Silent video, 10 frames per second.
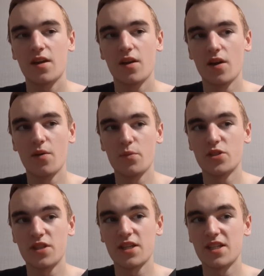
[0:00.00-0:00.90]
um, which I
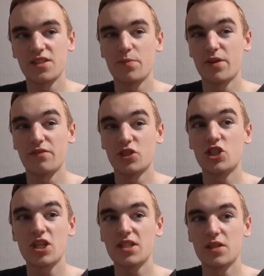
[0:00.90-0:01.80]
think is a bit of a
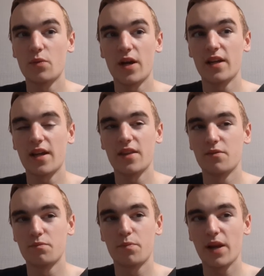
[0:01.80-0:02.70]
cheaty way. Like the
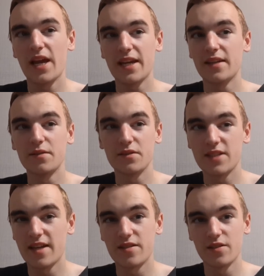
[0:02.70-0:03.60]
Plaid
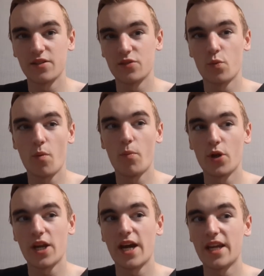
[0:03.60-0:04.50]
Tesla does
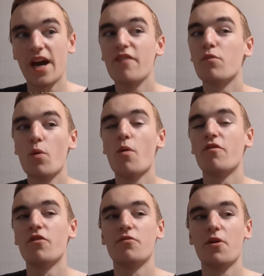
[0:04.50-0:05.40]
1.99 from a one
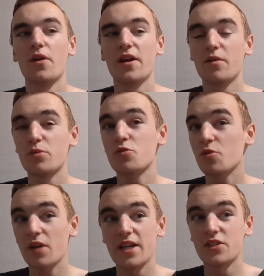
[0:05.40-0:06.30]
foot rollout. You would
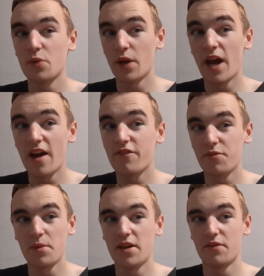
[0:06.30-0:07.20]
struggle to get 2.5
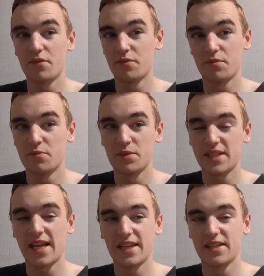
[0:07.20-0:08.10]
from it from
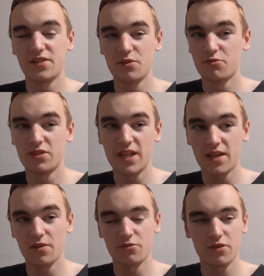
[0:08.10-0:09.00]
standing, so it's
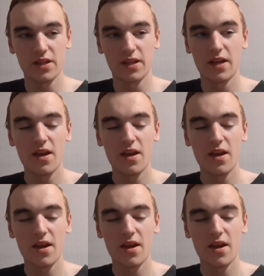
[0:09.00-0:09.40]
ridiculous, really.